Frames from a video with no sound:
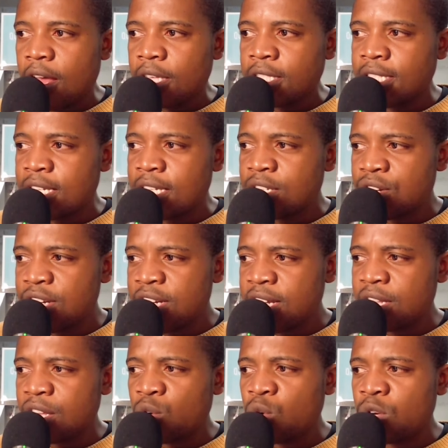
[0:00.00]
just
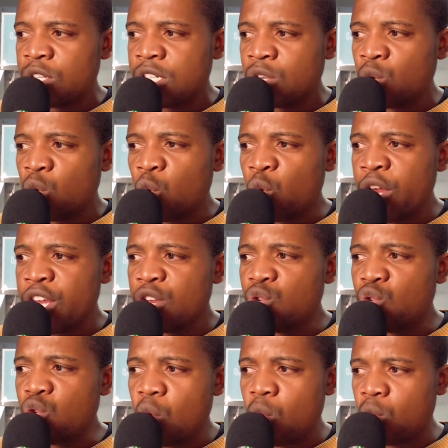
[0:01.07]
reading the question, you already
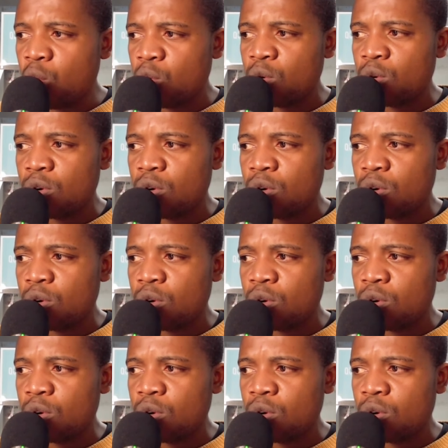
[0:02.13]
know